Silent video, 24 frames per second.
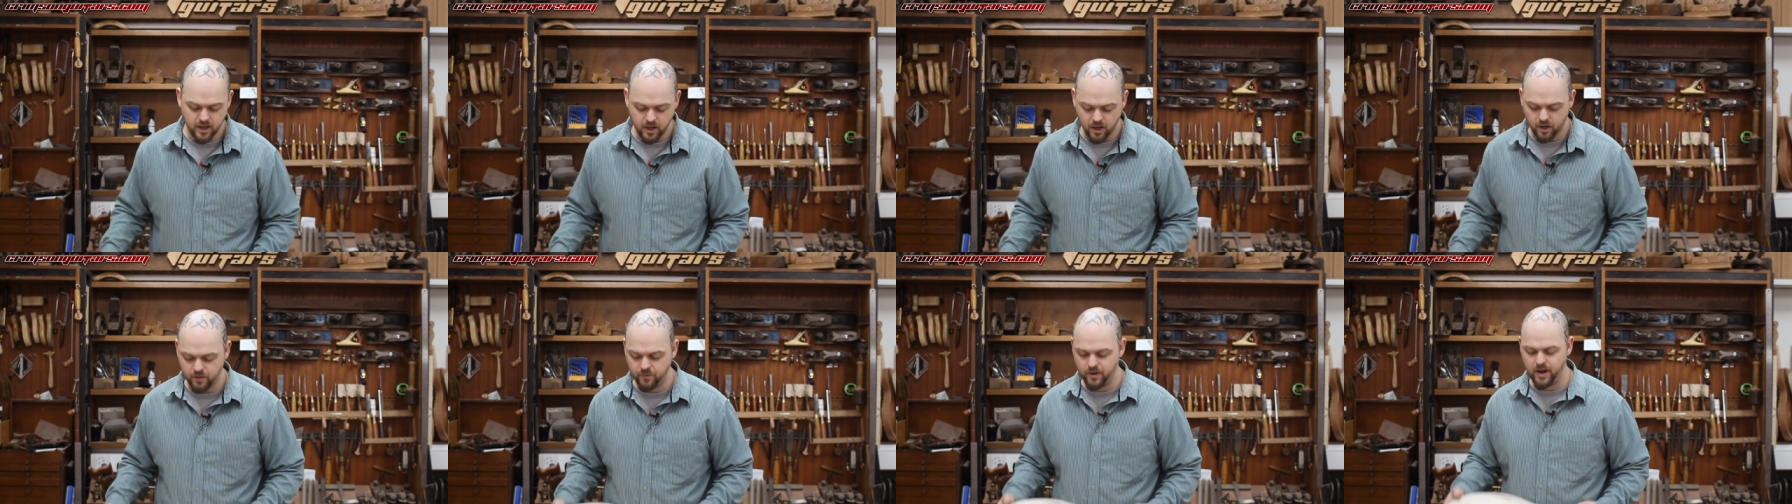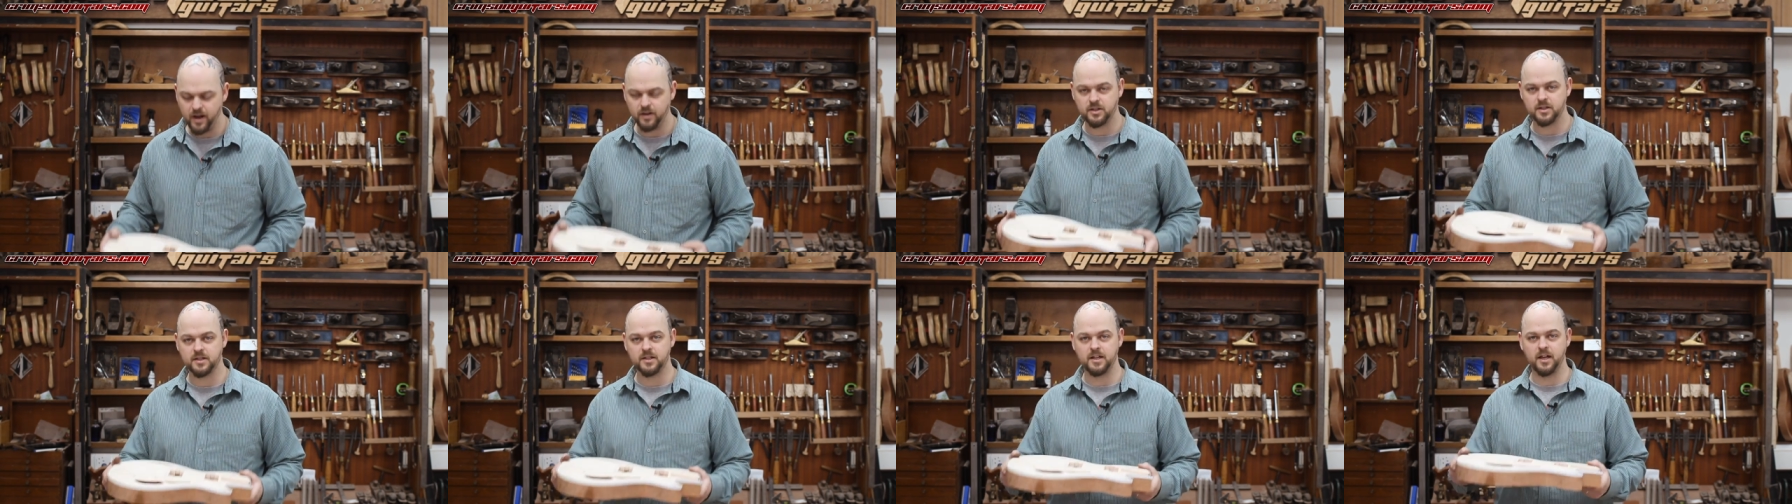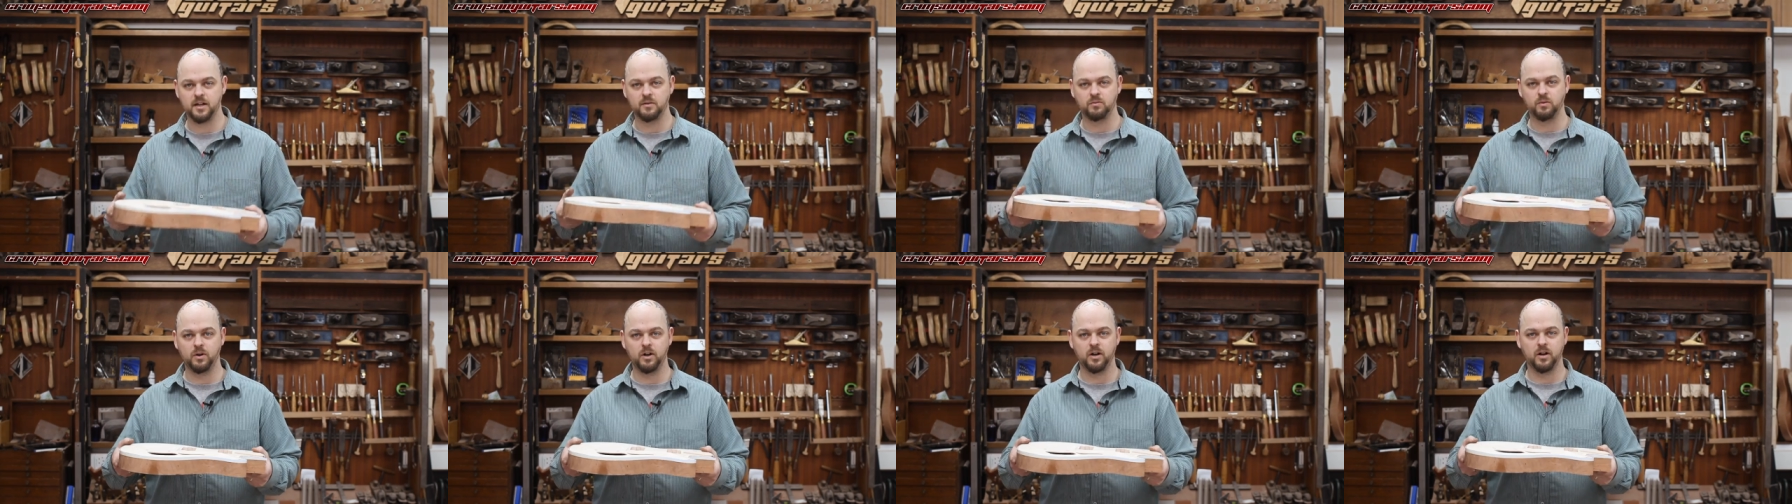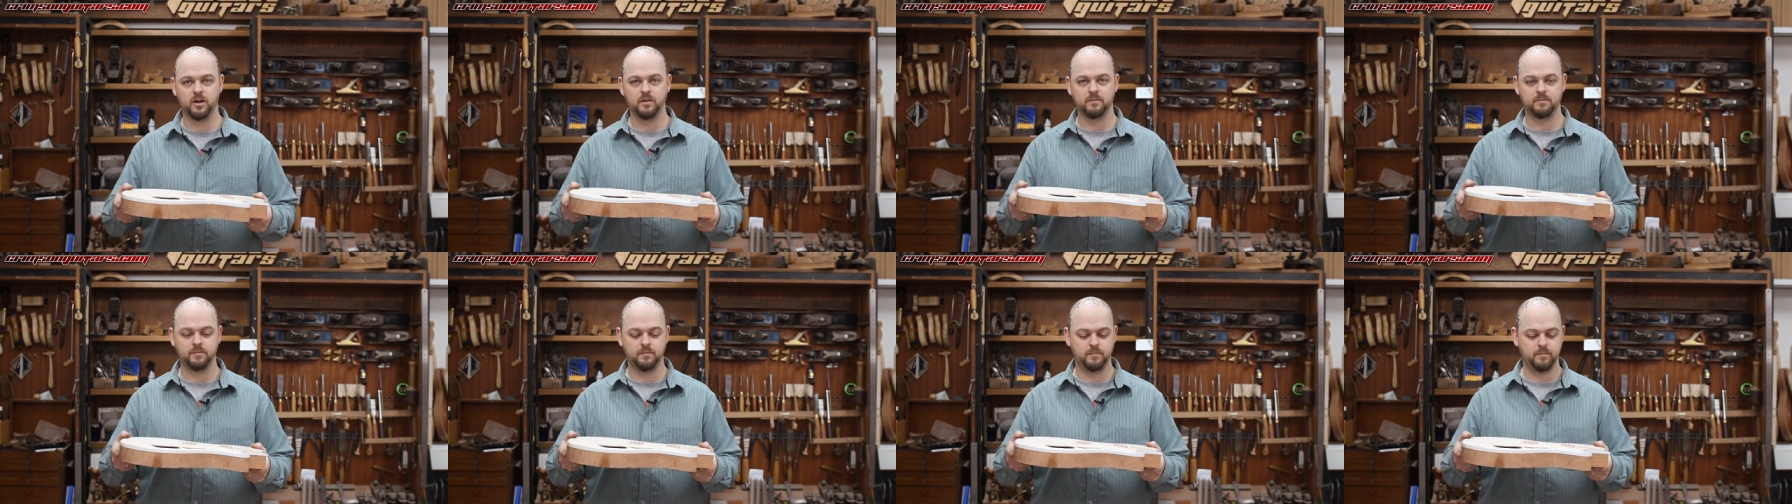a router sled where
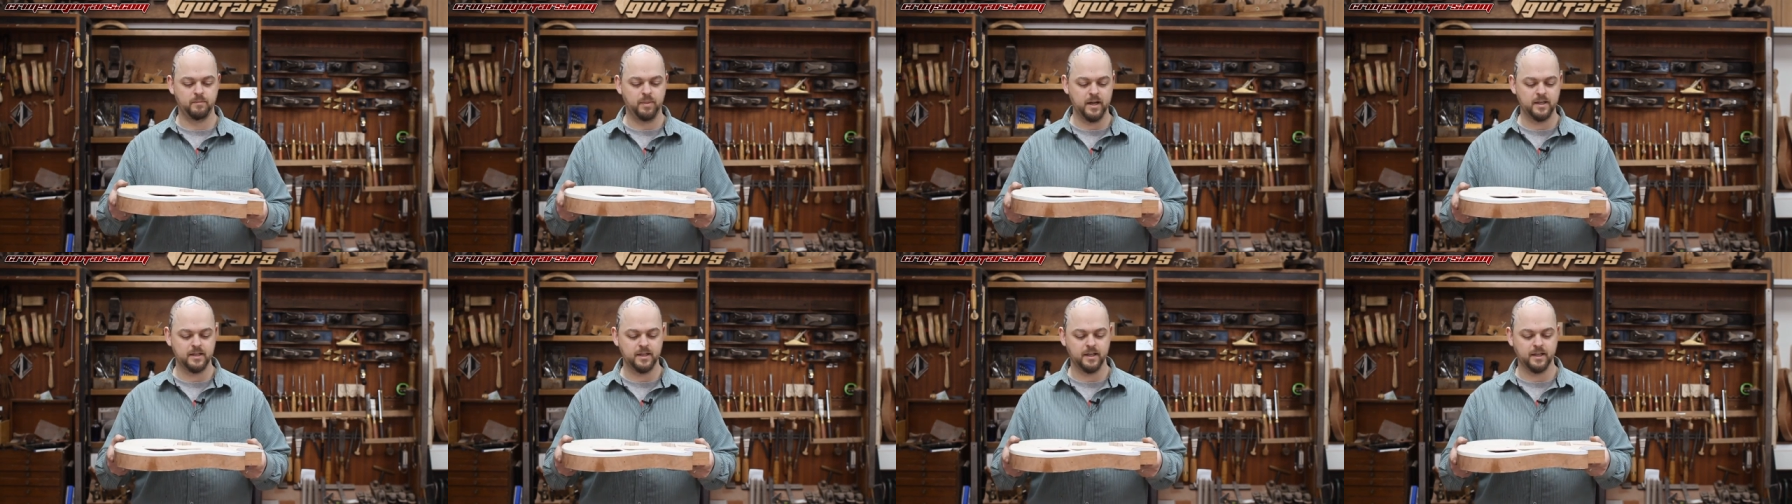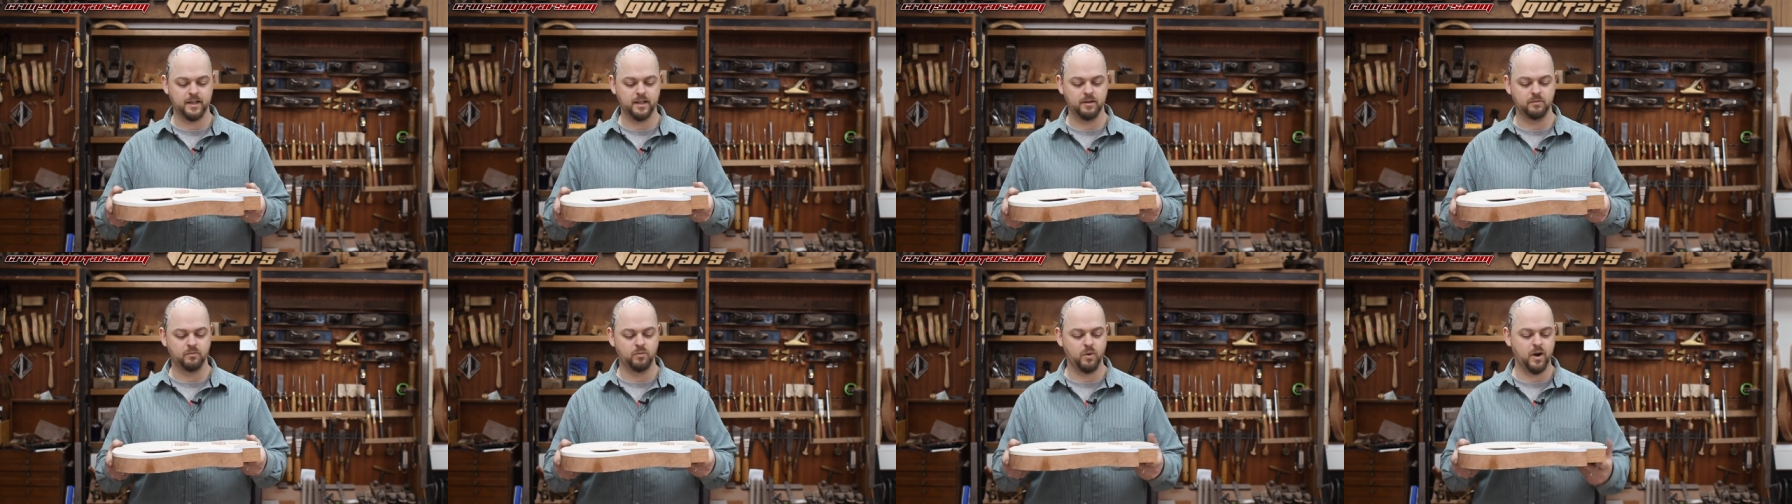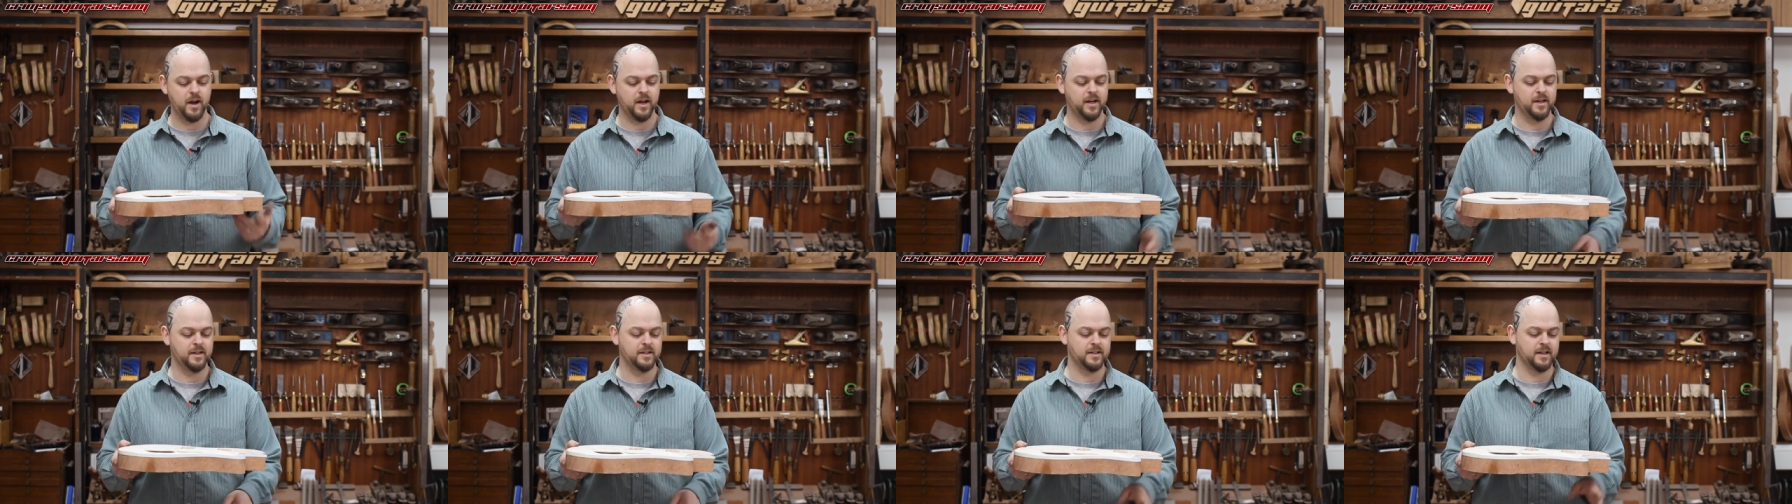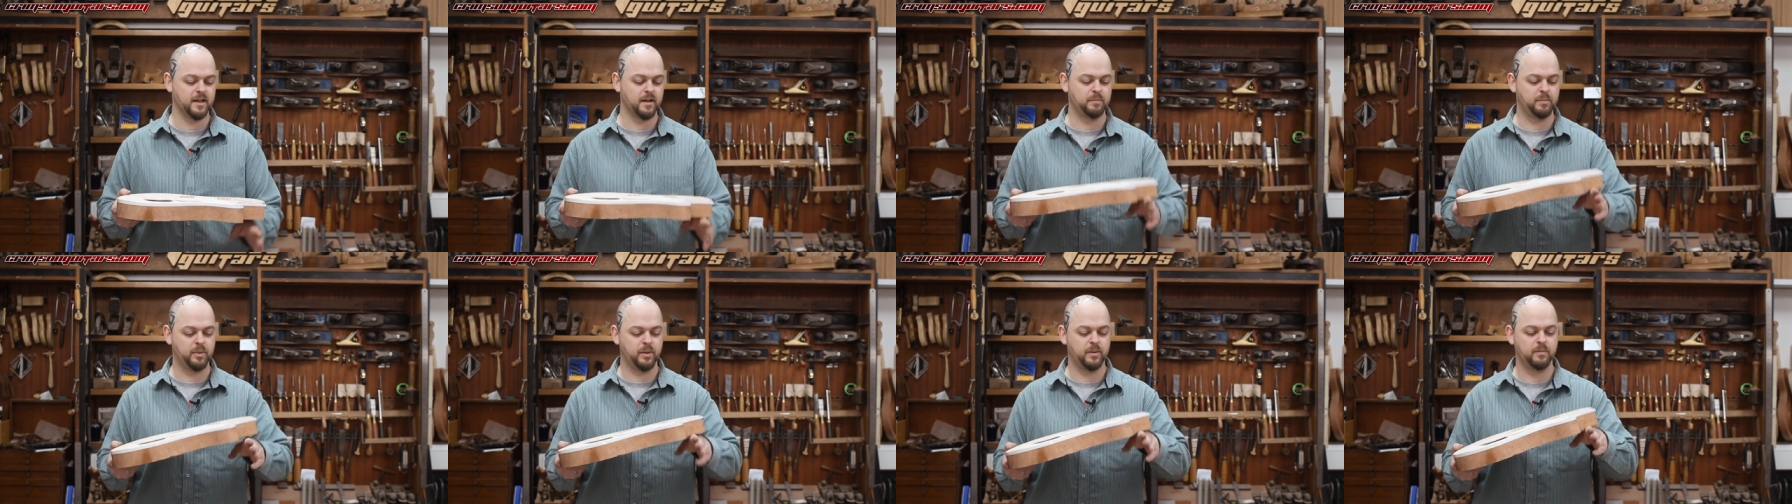I basically raise
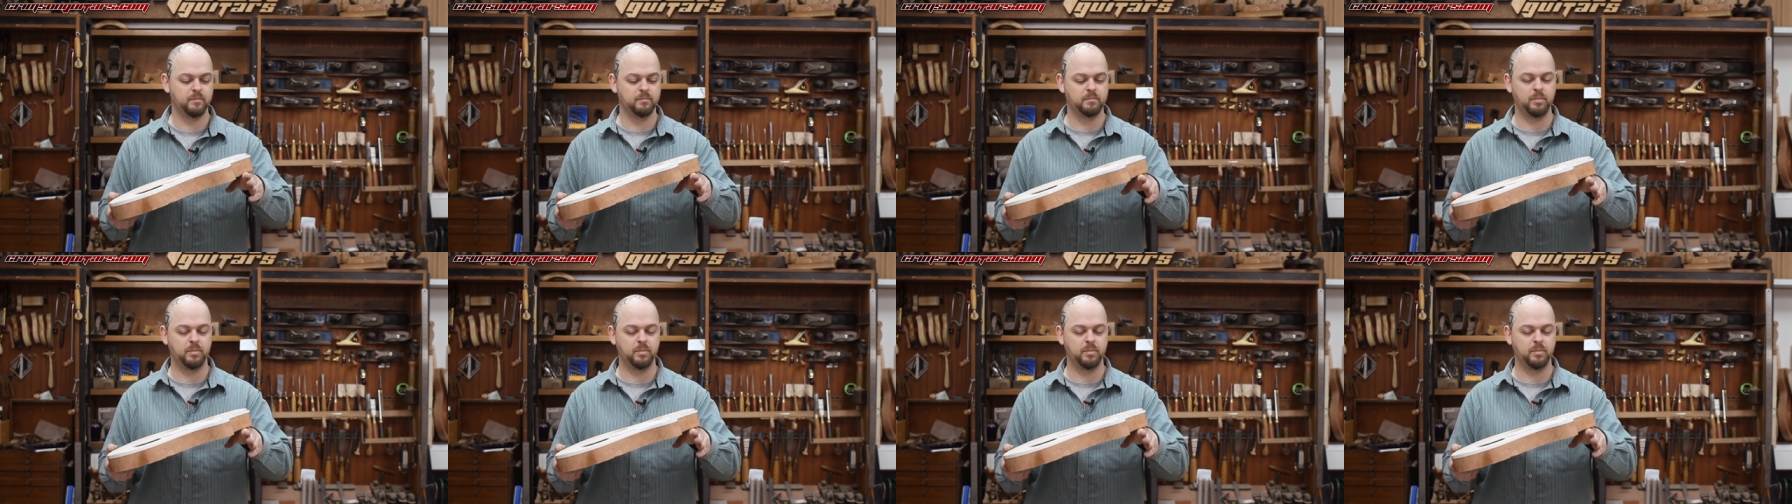up